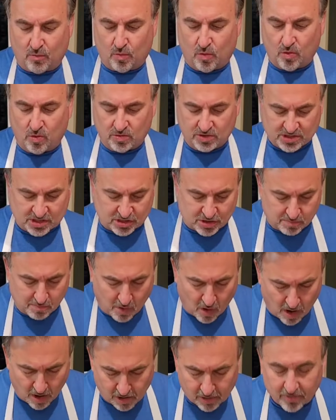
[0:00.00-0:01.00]
my rolls
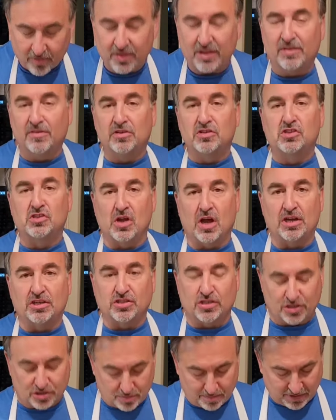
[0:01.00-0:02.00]
smaller than the
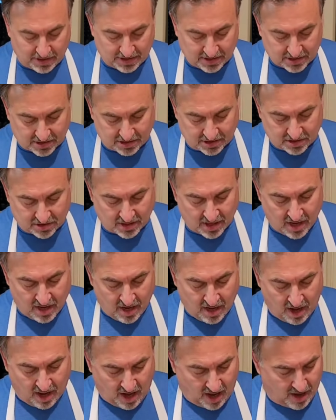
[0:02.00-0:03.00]
sausage pieces,
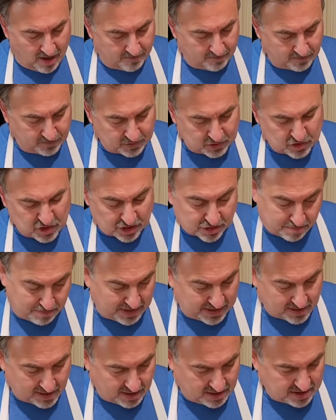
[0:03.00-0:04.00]

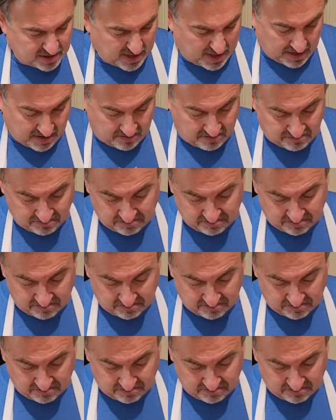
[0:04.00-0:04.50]
just because I